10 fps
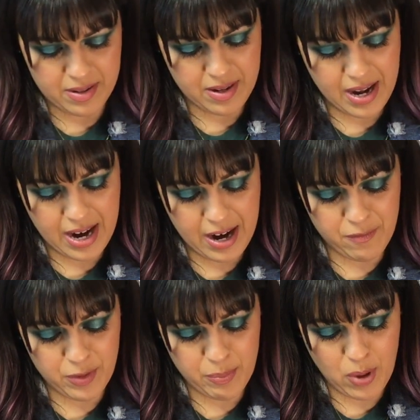I
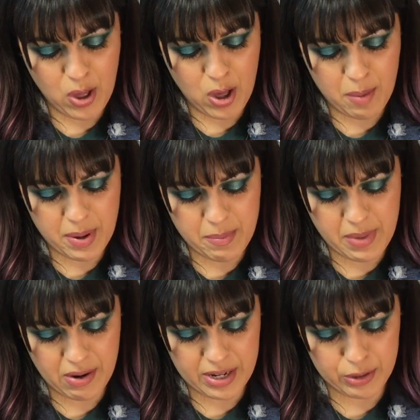have the Balm
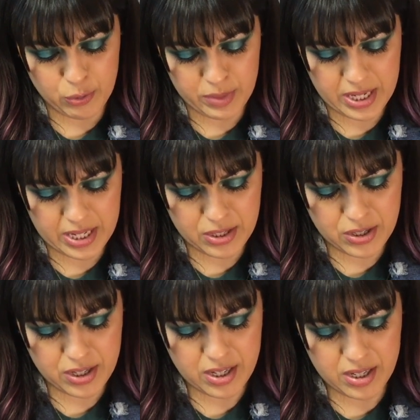Mary
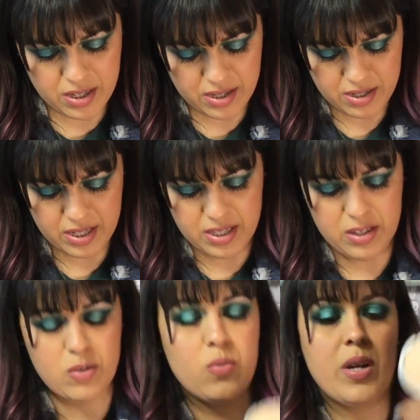Luminizer. That's
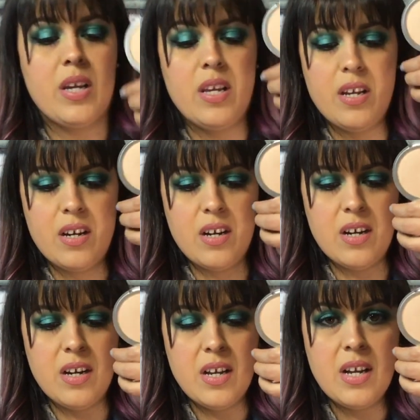this one right
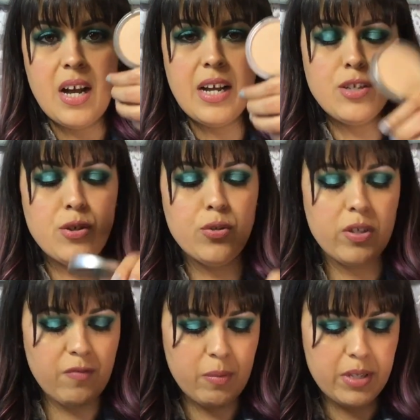here. I do use
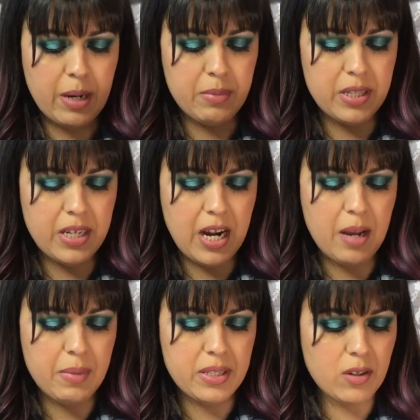it from time to
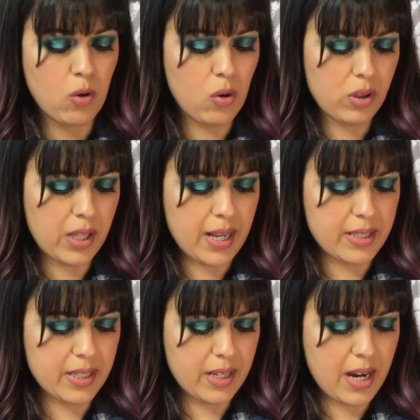time. It's a cult
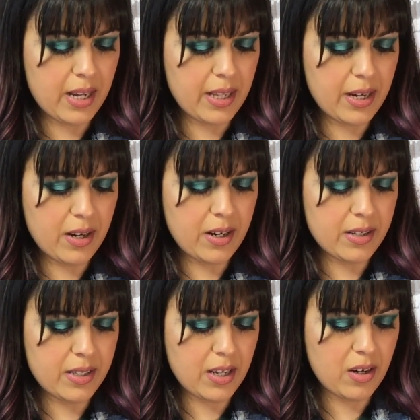classic highlighter,
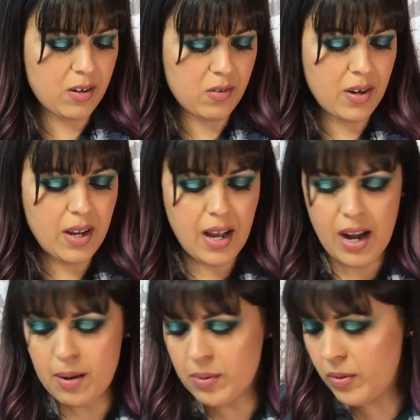so
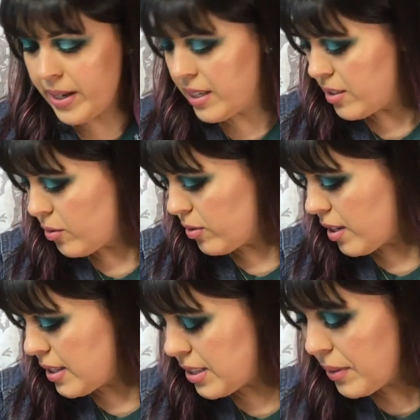I'm going to hold
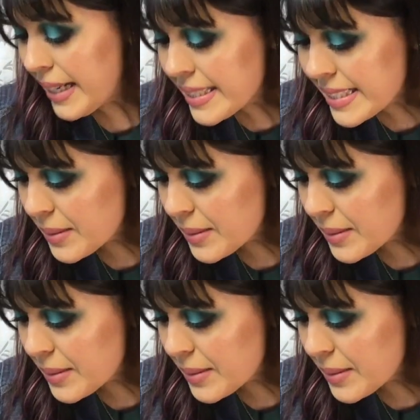on to it.